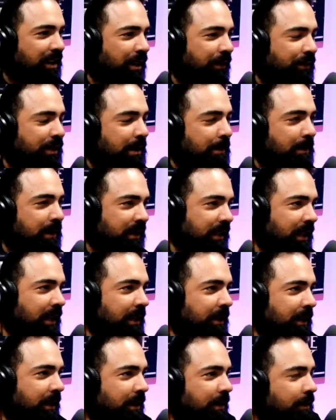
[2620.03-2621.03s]
I loved it. But
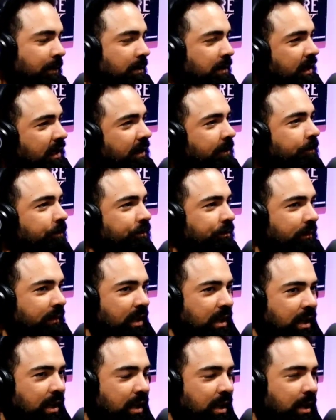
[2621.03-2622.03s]
then, you know what I mean?
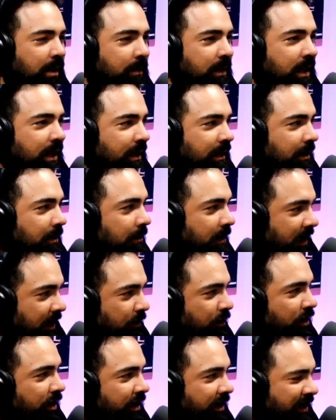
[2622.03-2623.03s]
But
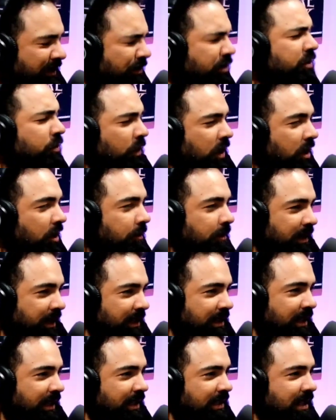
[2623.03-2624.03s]
he would. It was weird, but
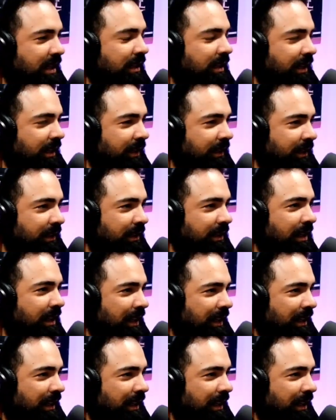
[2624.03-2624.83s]
he did. It's not like.